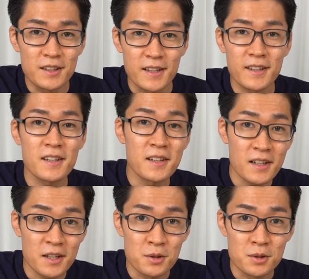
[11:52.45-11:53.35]

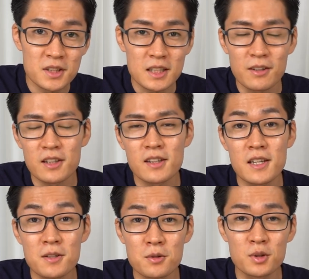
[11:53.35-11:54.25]
Next, let's see how to
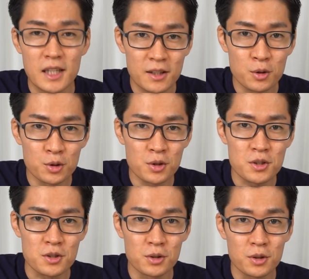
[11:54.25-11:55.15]
prevent conducted noise